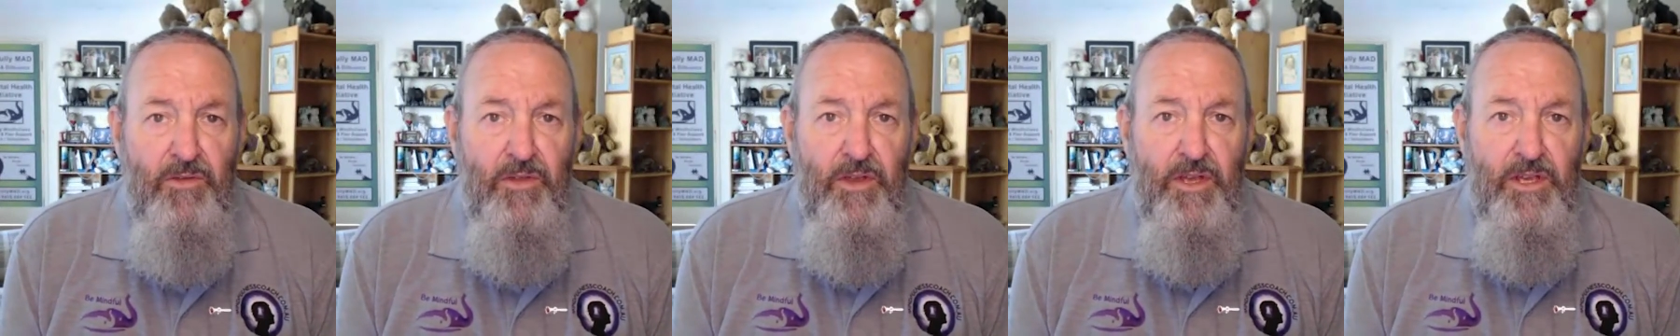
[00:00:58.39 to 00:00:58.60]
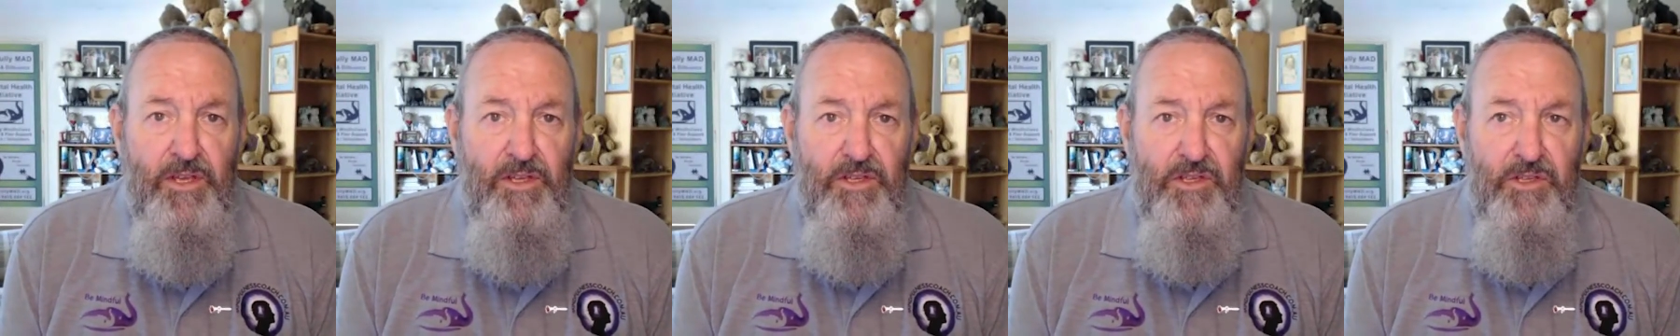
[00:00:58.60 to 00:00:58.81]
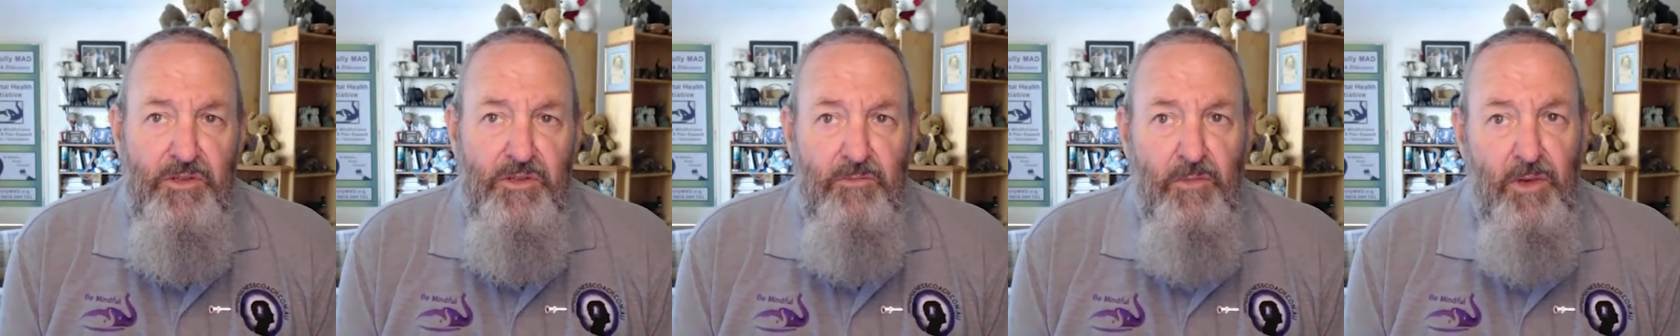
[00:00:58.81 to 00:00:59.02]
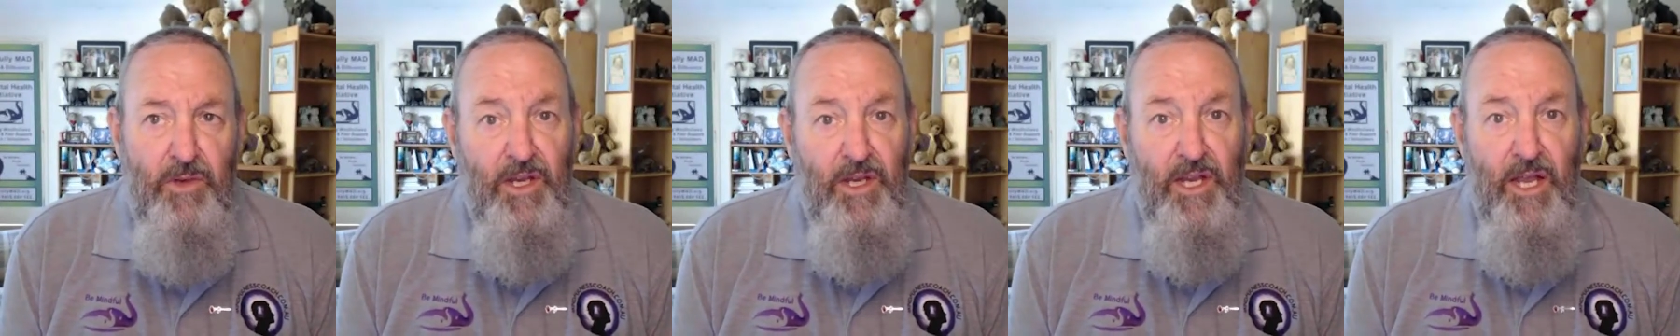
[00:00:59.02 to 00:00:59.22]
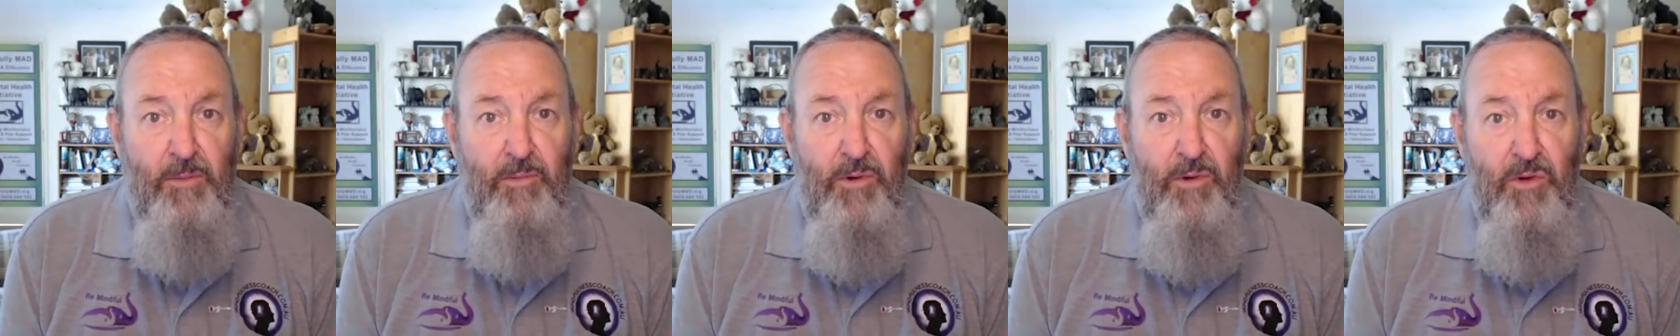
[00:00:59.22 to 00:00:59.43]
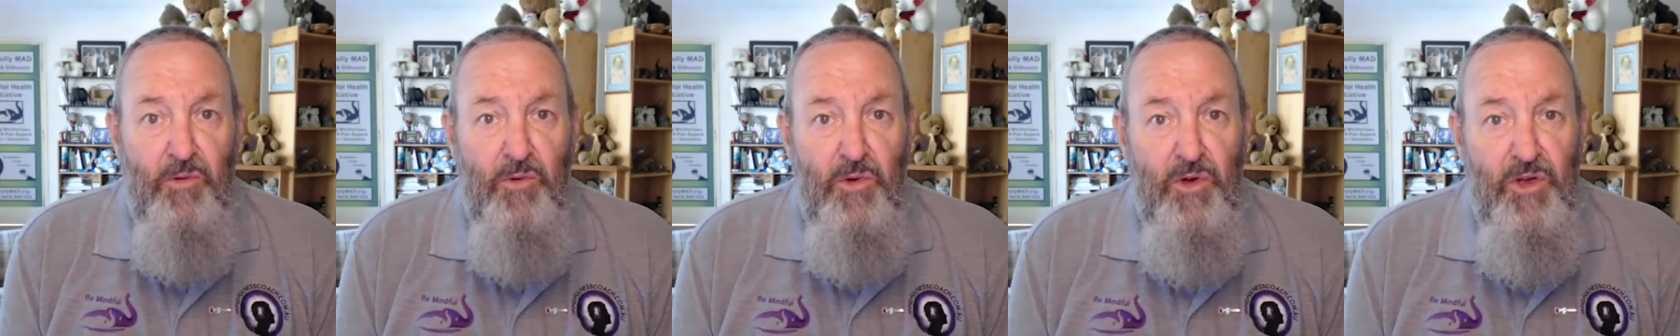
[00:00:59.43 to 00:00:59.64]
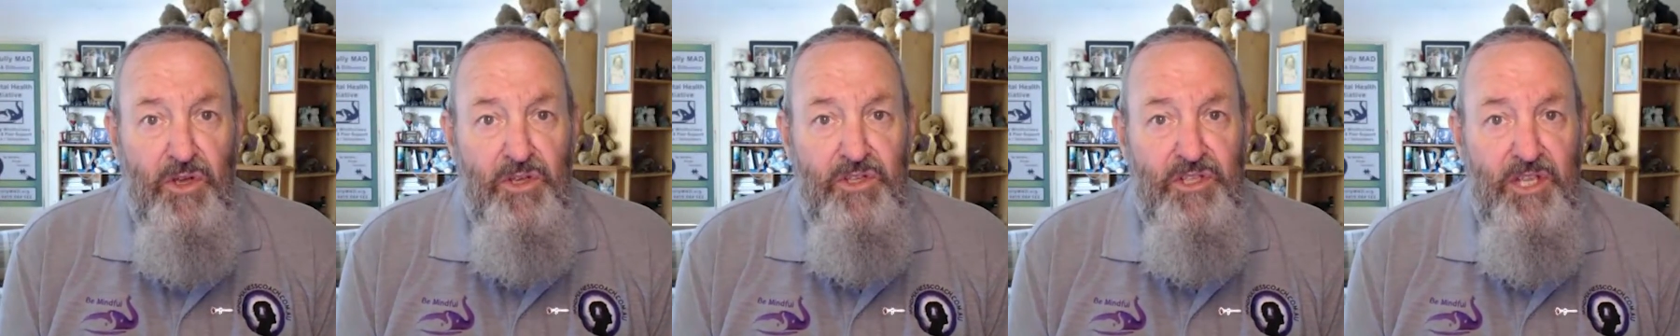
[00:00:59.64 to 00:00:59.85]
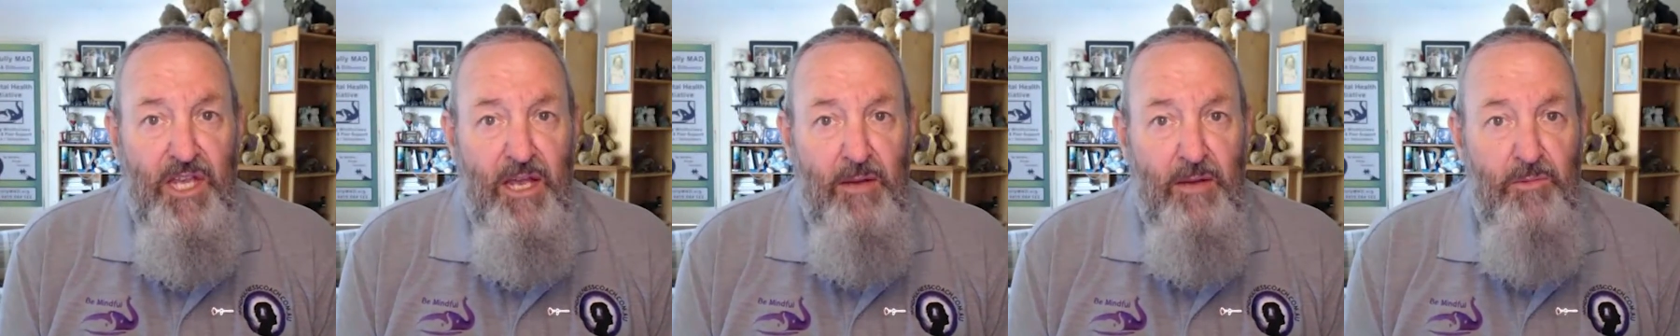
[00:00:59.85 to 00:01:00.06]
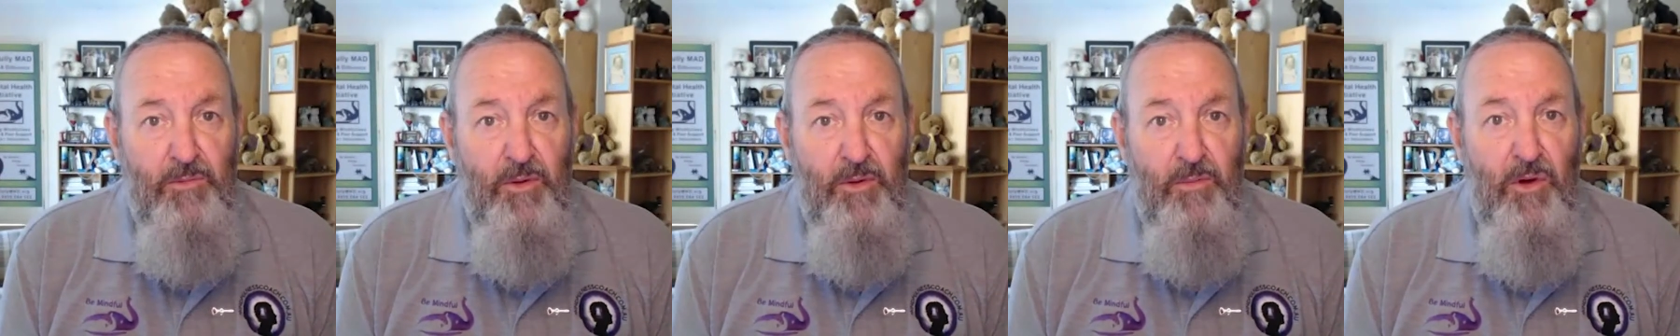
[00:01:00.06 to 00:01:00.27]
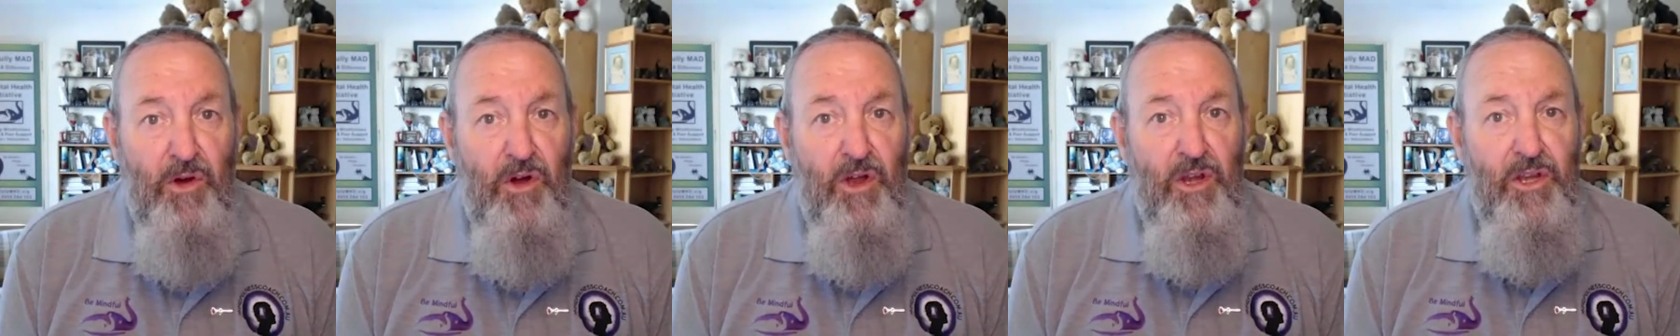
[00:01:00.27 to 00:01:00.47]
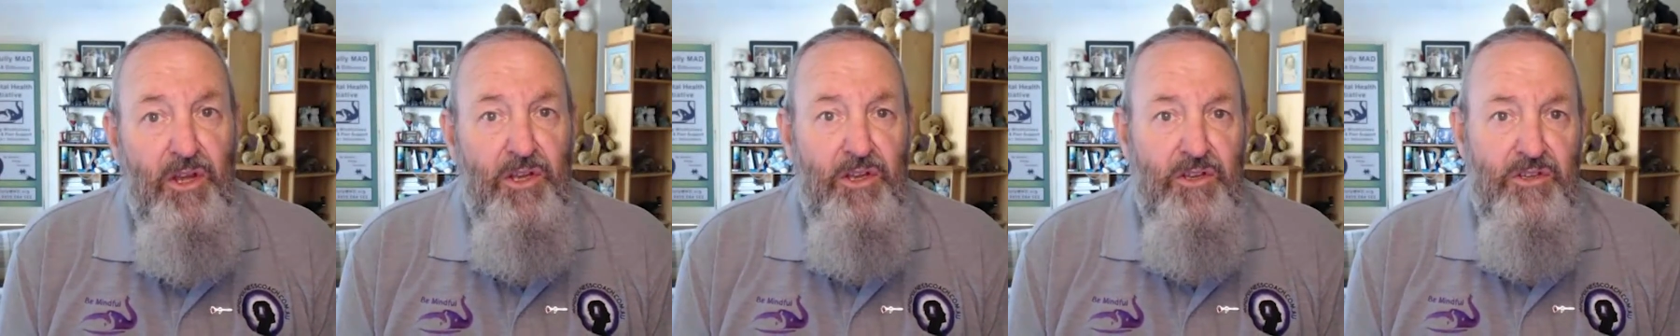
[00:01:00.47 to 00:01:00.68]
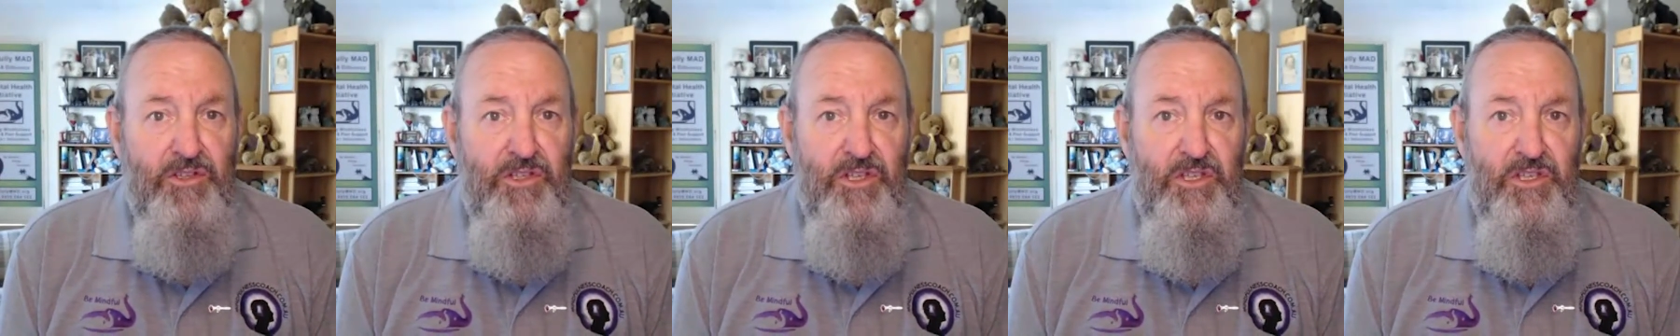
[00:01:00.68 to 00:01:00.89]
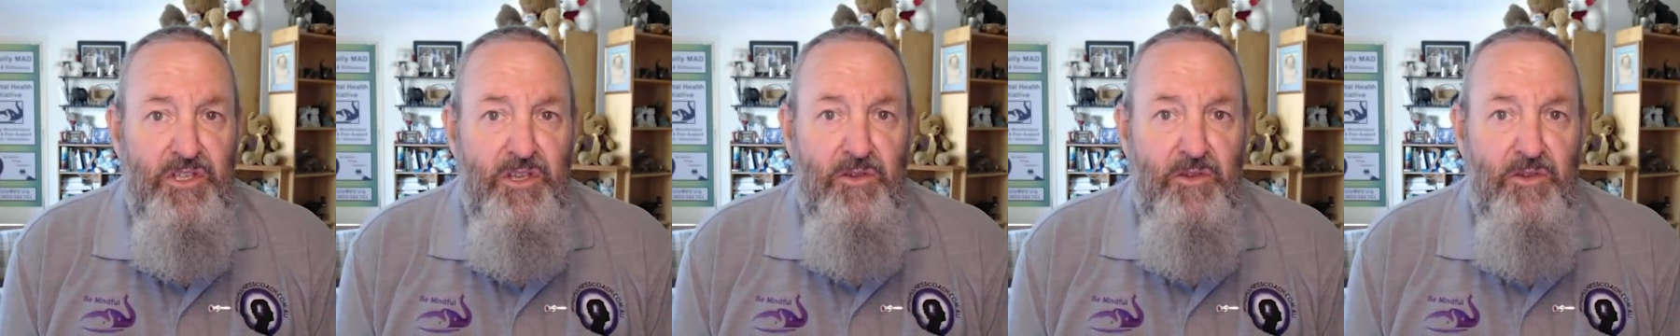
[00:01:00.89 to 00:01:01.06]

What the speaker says: there's couple of words come to mind because there's